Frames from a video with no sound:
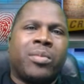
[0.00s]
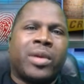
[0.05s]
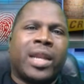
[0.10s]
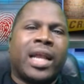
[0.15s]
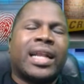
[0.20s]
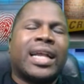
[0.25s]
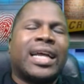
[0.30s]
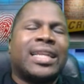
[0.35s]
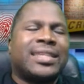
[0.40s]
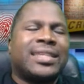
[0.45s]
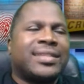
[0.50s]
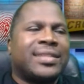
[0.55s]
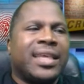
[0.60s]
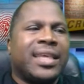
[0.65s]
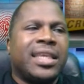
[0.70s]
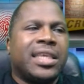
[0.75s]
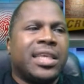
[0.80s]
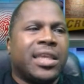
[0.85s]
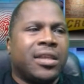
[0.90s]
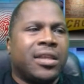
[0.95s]
But I got to
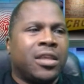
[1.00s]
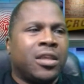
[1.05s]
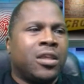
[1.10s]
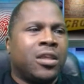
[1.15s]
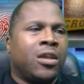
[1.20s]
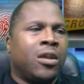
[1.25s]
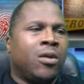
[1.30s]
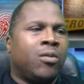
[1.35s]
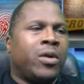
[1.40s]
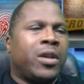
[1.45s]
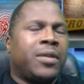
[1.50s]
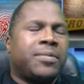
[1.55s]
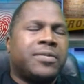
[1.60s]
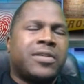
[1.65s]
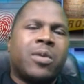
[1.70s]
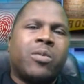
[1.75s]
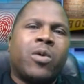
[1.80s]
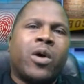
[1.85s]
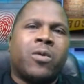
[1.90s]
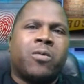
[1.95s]
thinking, what if
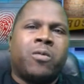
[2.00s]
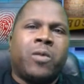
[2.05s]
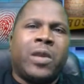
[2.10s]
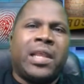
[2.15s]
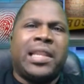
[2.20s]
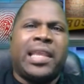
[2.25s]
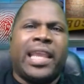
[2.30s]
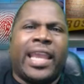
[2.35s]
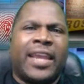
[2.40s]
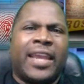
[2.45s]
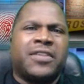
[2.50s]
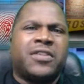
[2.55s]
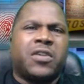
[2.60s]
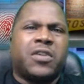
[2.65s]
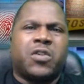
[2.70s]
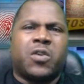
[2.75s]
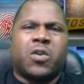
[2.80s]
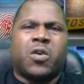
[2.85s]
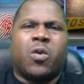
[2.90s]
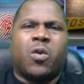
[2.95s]
someone really
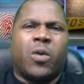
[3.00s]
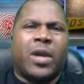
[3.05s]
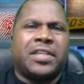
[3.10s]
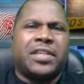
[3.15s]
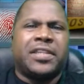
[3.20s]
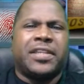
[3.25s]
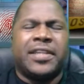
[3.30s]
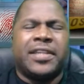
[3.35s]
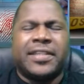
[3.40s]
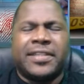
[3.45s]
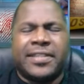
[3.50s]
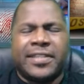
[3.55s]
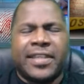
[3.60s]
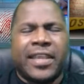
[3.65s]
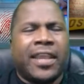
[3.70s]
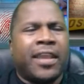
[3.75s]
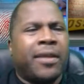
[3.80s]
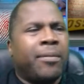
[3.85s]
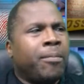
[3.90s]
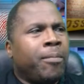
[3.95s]
answered your question and
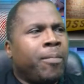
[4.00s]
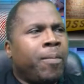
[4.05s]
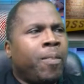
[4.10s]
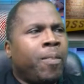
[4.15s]
said,